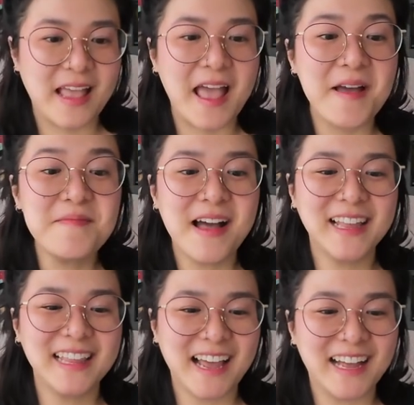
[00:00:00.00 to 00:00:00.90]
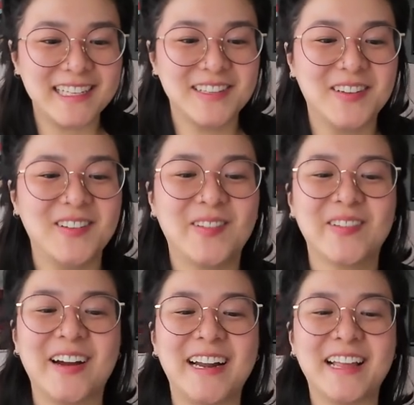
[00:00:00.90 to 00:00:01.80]
Am I the asshole for
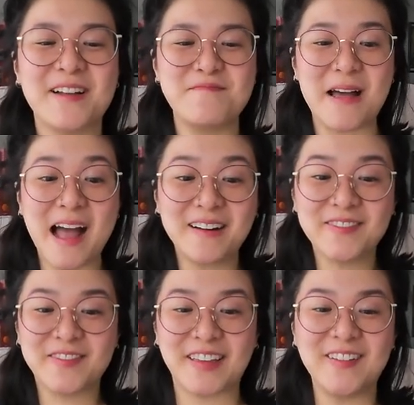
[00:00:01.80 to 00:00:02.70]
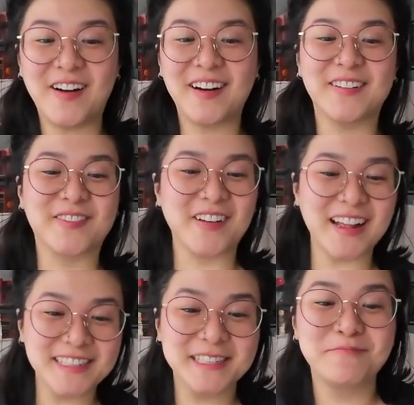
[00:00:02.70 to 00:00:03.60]
writing a bad review on a
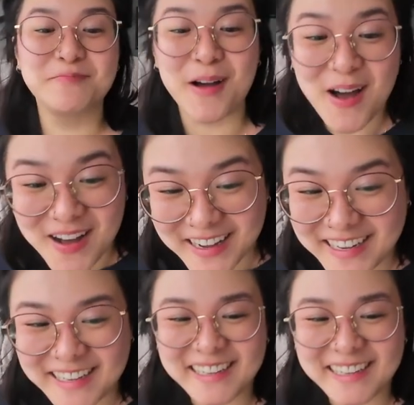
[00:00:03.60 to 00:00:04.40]
friend's book?